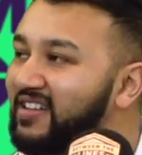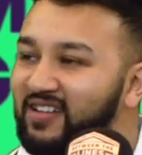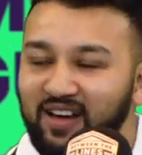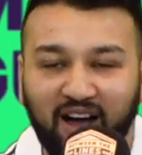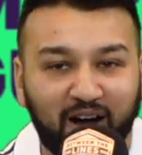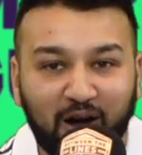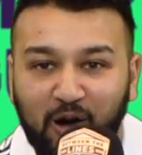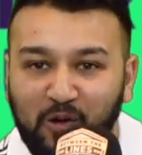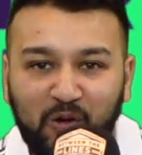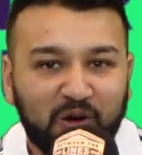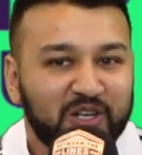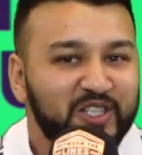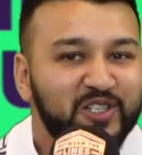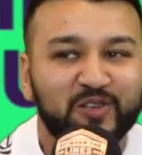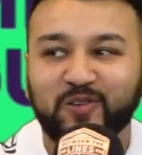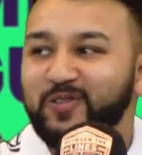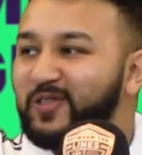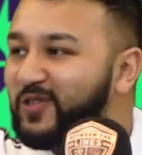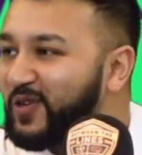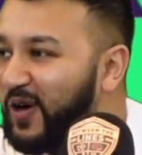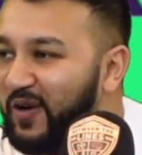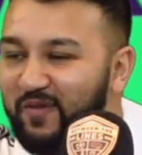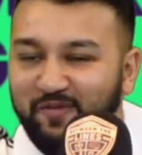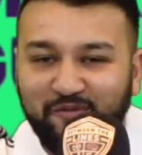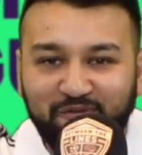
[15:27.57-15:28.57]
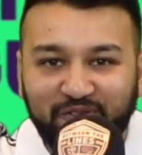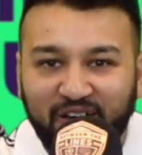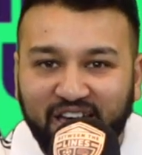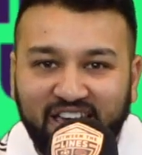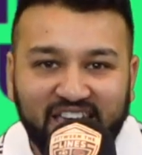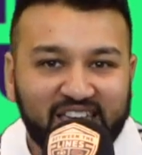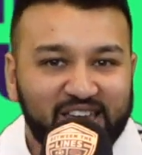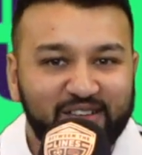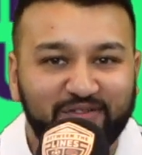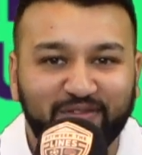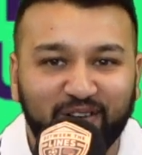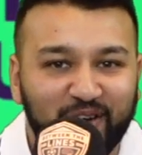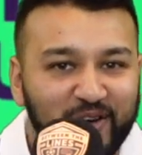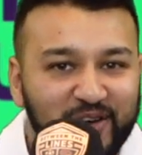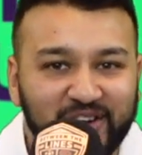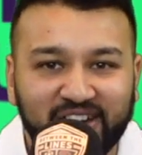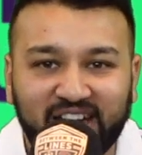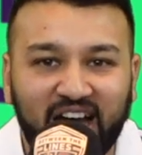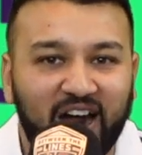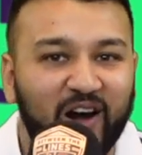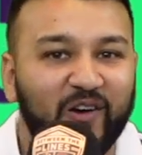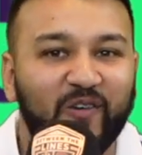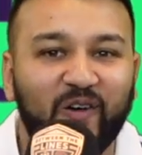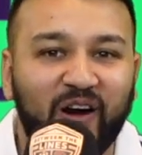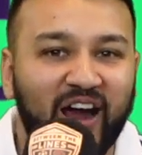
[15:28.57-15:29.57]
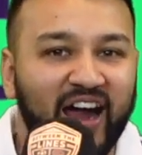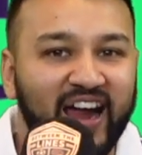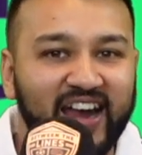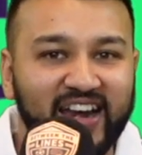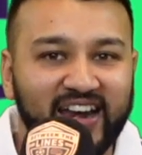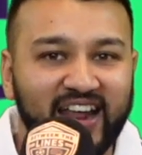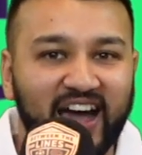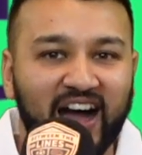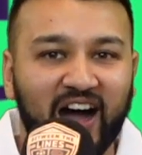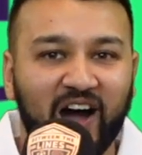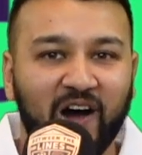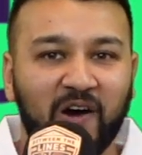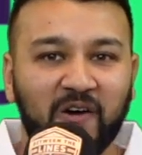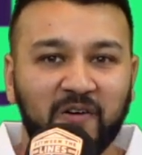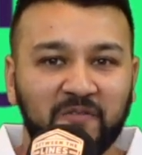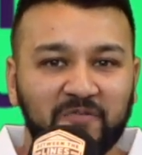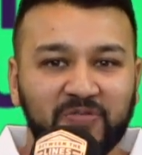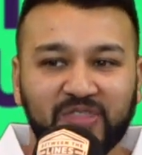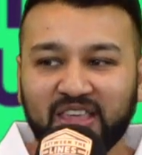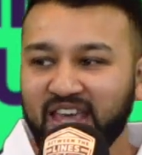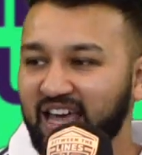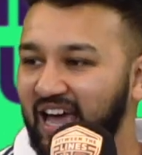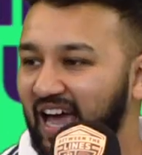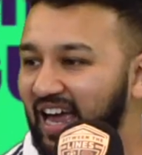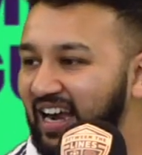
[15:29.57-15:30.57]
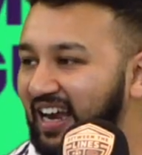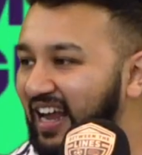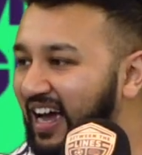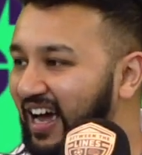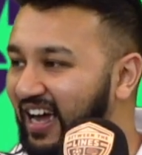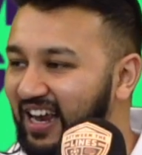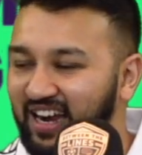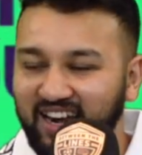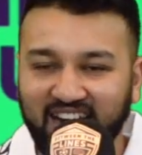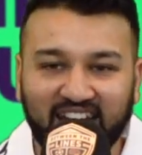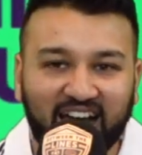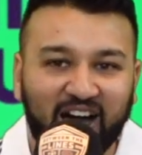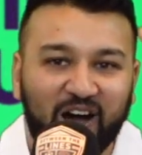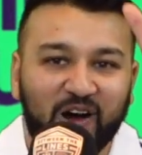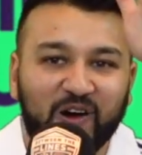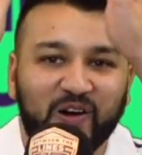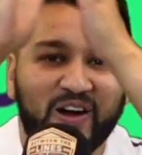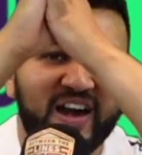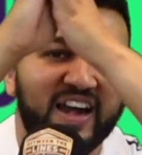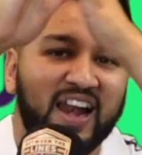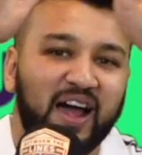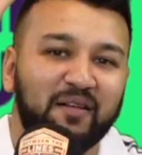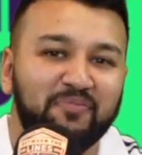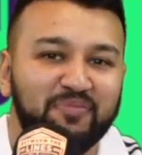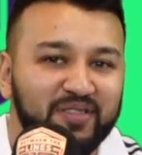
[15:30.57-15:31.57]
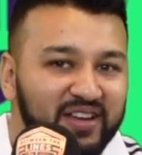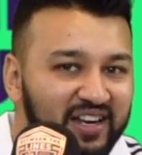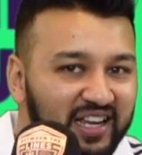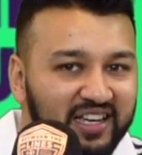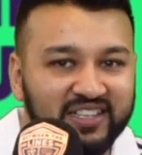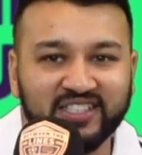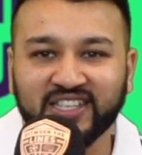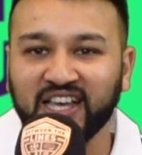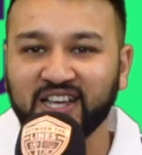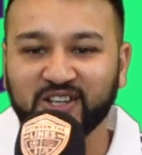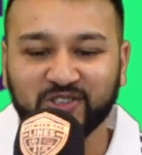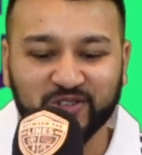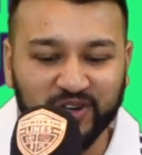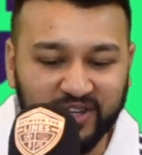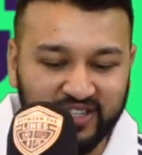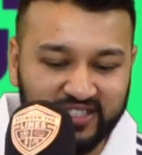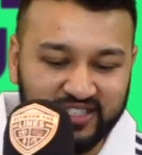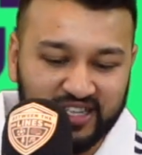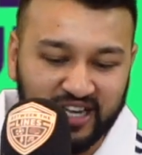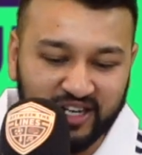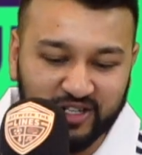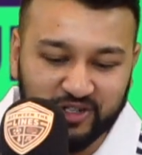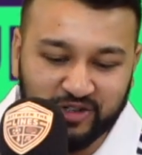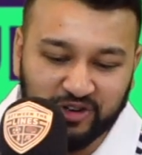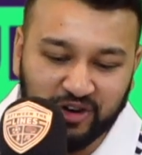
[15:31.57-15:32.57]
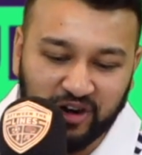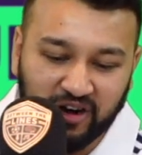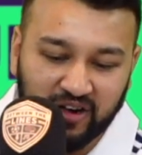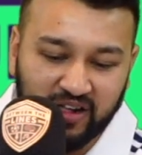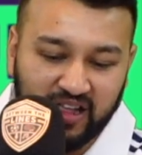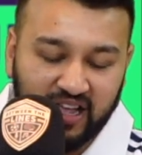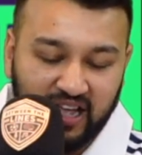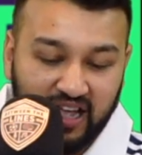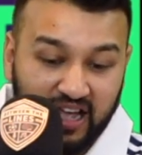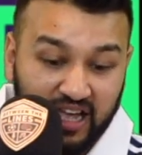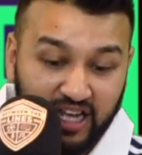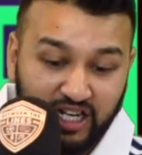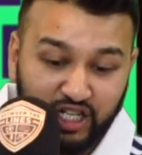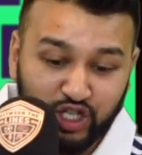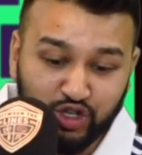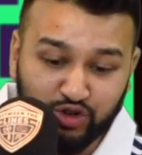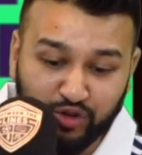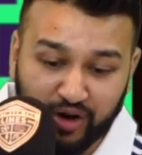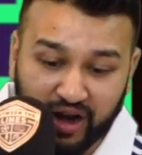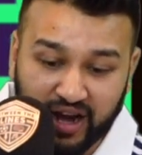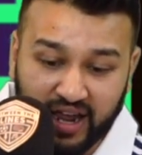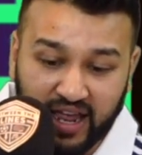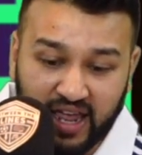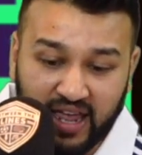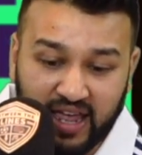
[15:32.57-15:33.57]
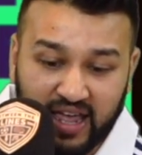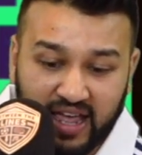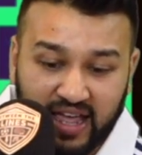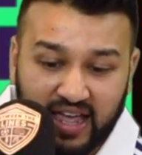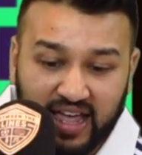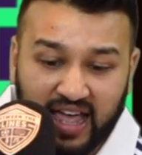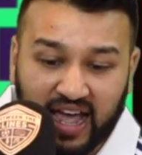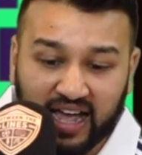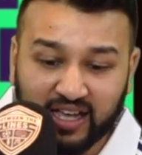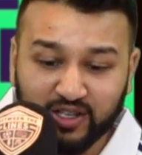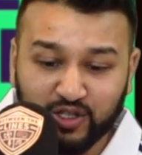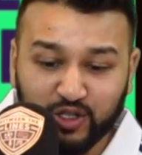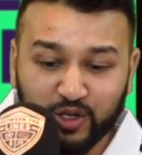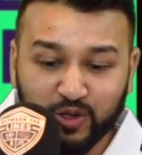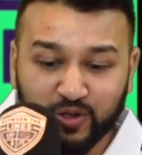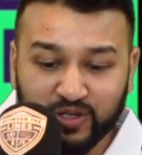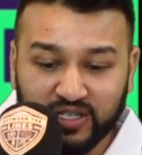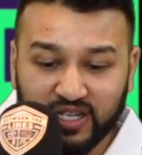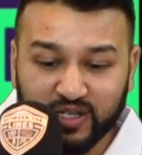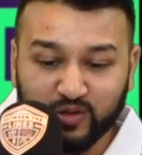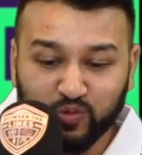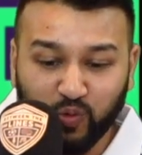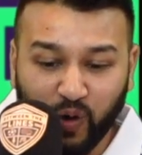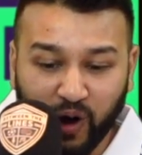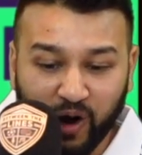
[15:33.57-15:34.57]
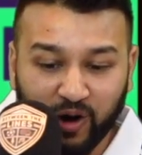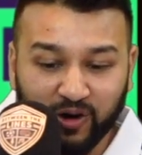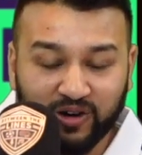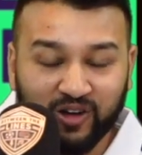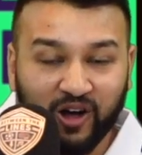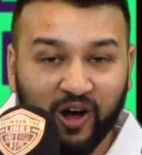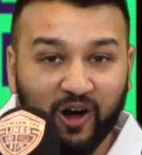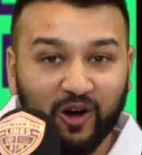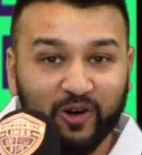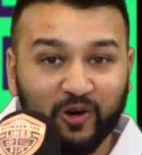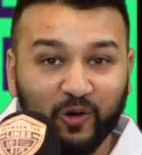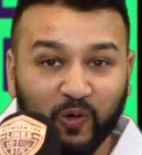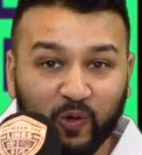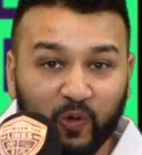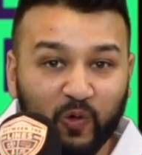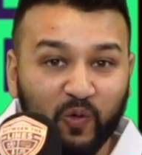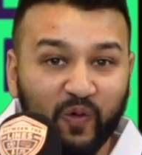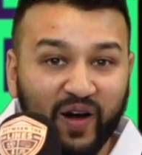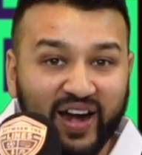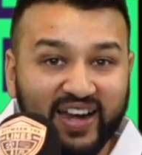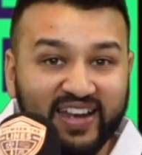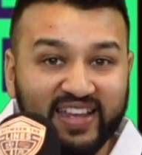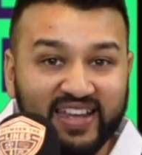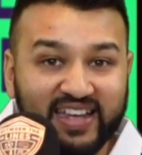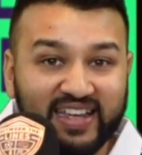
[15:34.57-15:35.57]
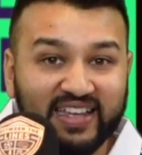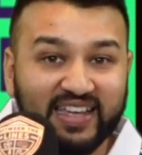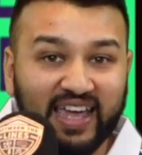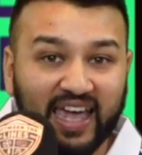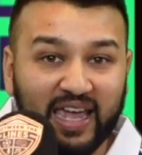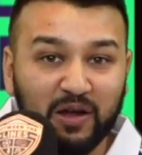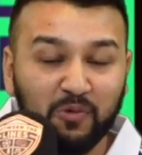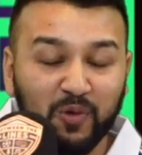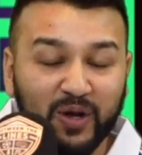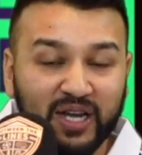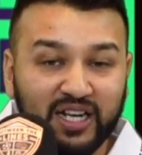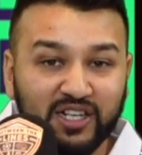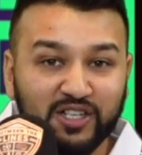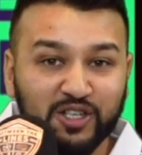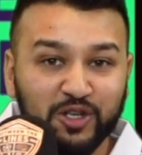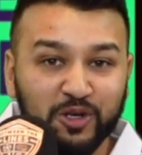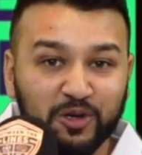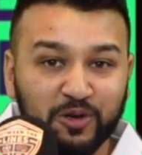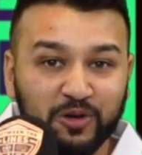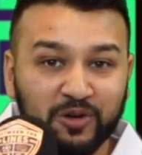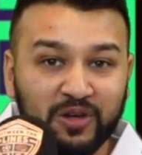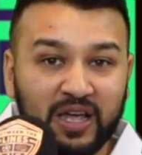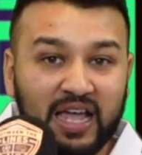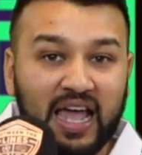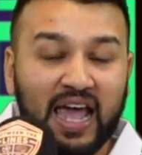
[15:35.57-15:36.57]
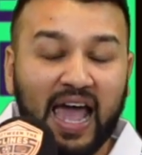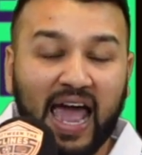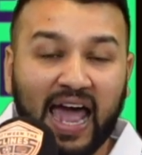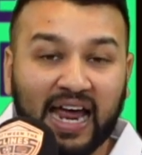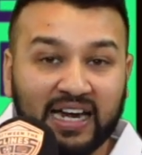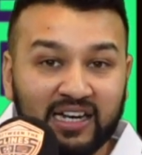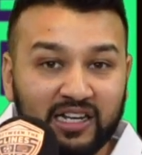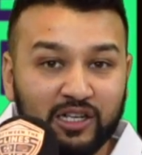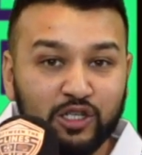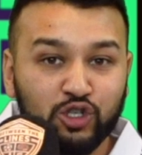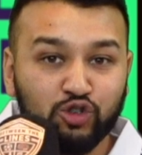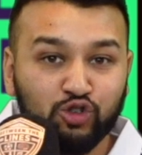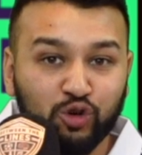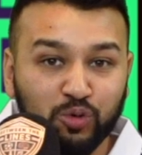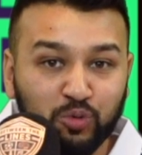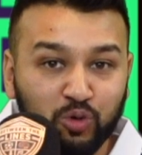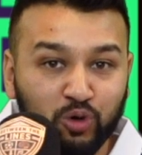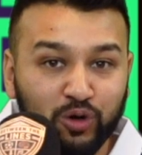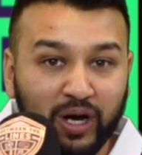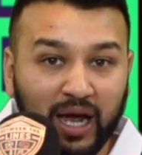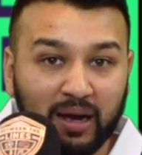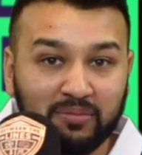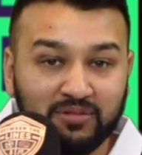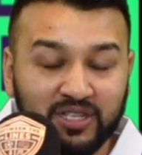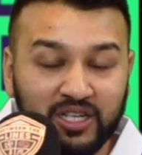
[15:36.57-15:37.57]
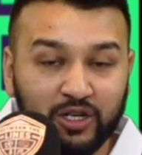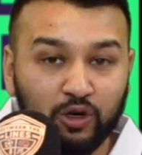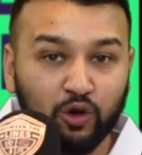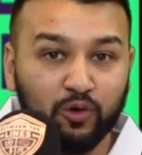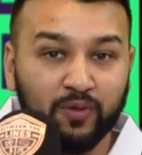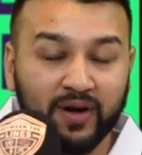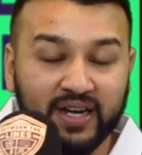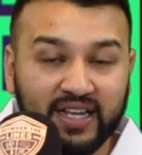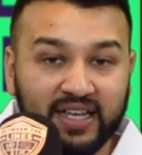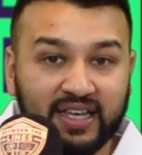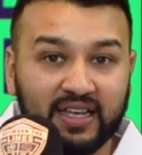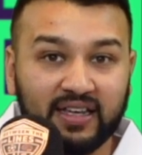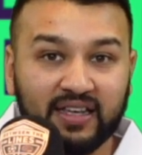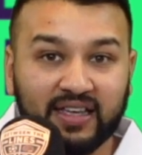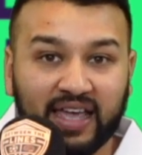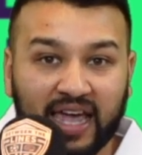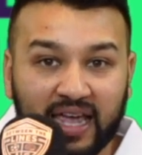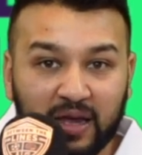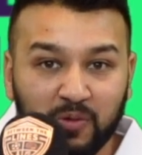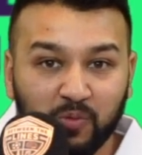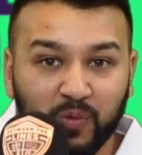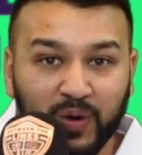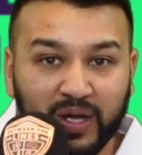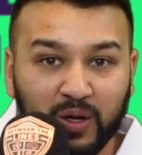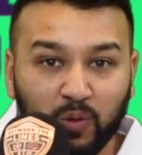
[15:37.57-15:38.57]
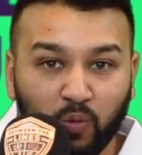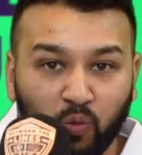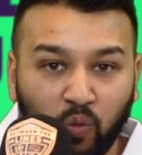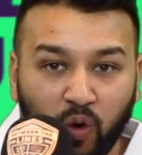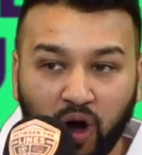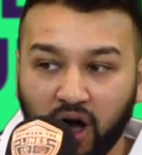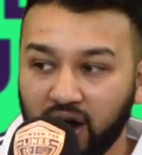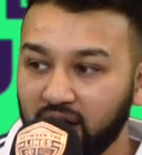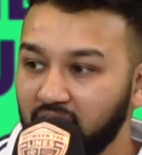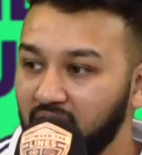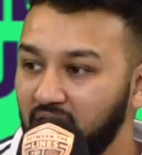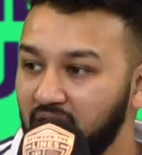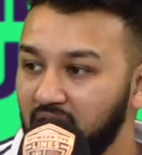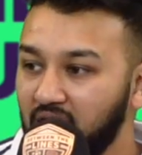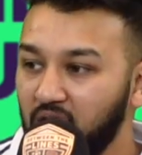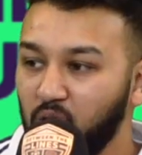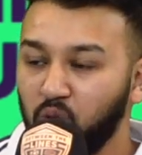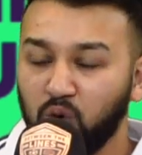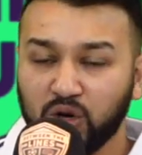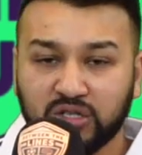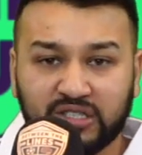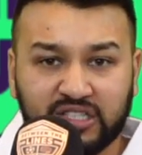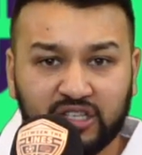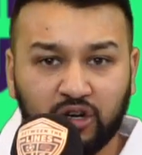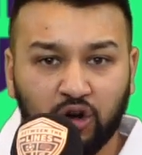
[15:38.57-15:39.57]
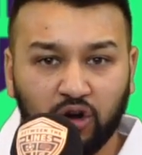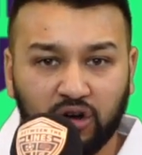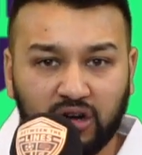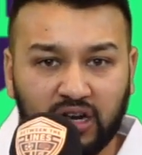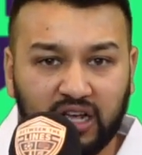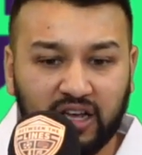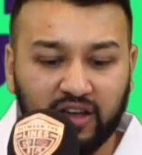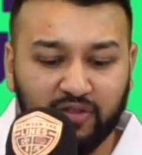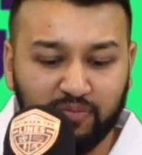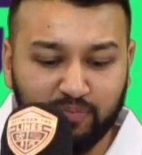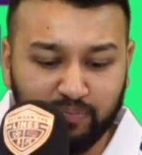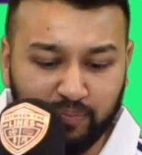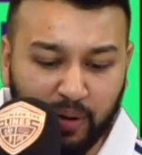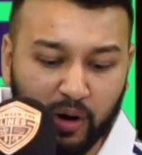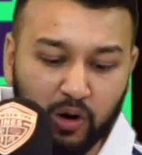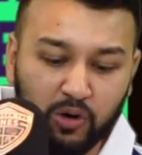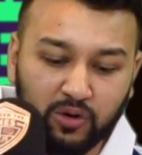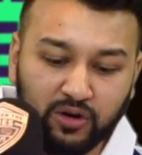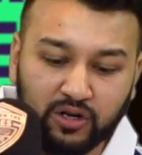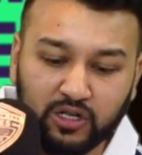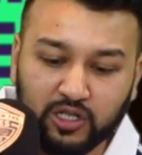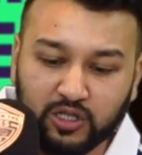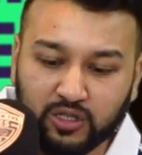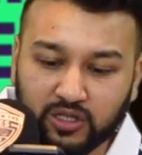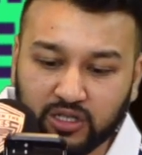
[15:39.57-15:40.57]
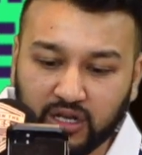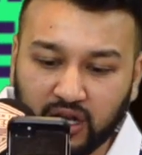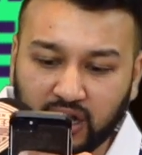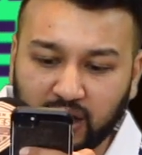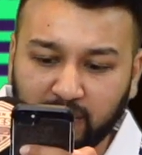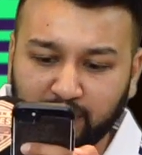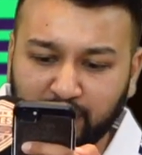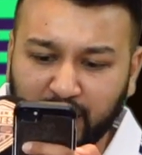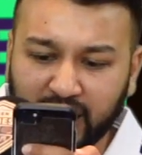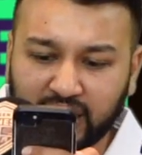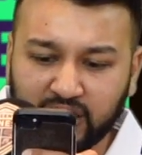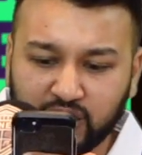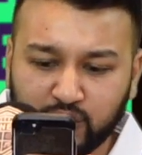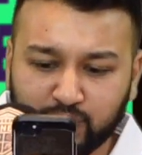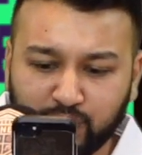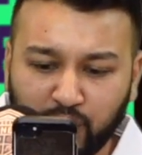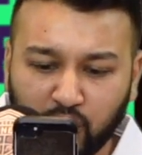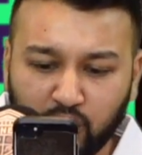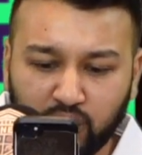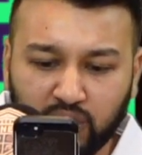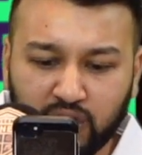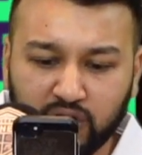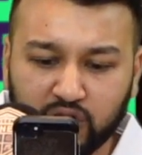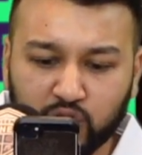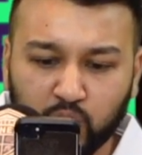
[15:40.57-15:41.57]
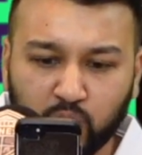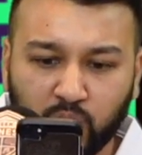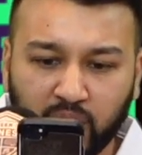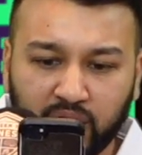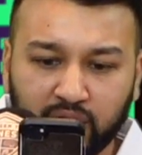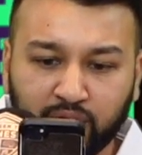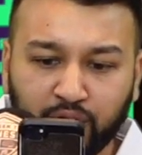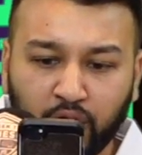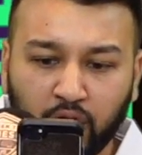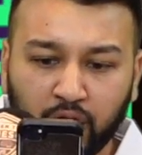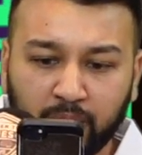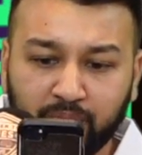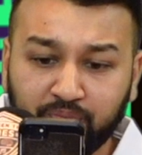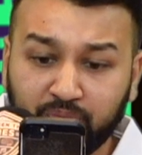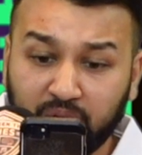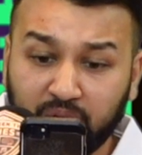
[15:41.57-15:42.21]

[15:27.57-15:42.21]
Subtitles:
I wish there was confetti flowing down right now and like loud clapping, etc., etc. Dre has used his wild card already in game week 2 and his triple captain already in game week 1. What's he got left? Bonus, bench bonus or whatever.